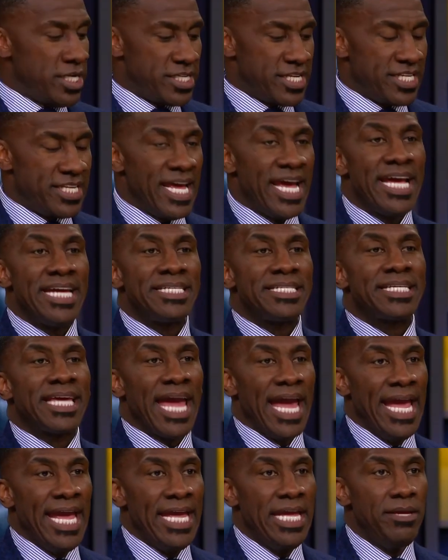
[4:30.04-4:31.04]
today's
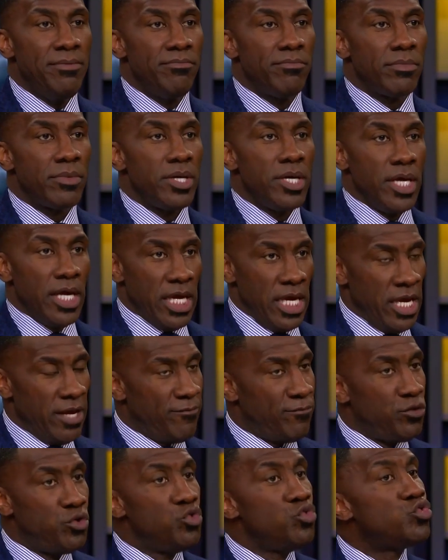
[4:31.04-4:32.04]
game,
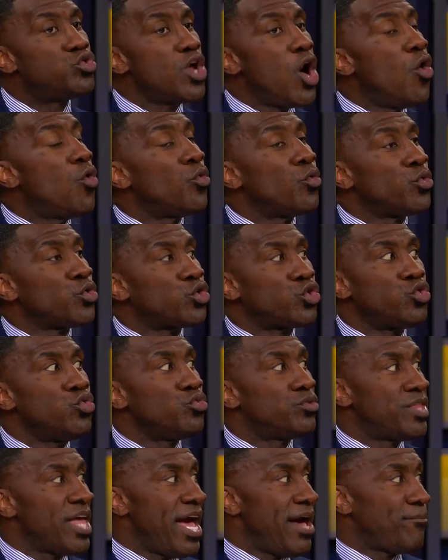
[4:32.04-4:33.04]
if you don't
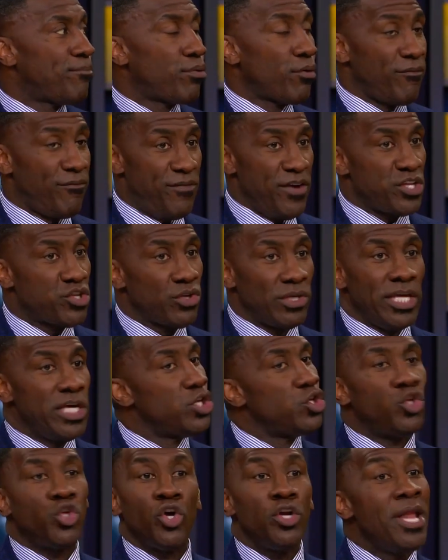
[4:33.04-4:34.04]
shoot that proficiently,
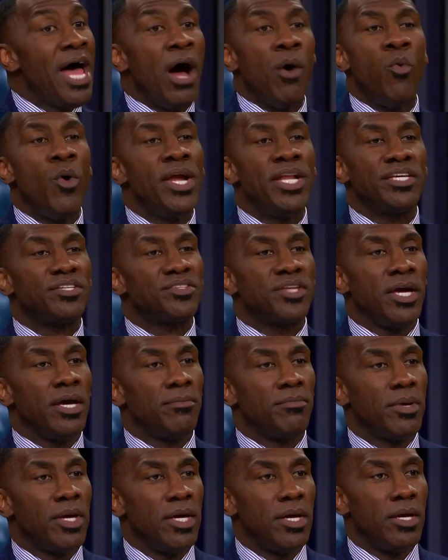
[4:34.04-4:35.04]
you're not winning,
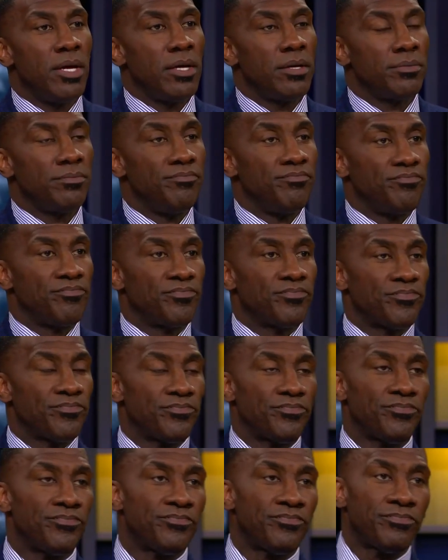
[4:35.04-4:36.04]
Skip. Okay.
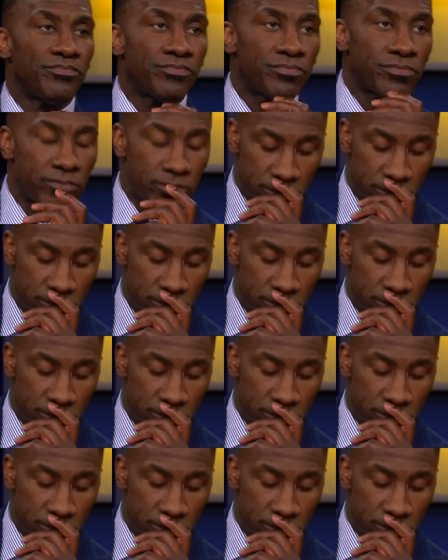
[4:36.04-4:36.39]
Now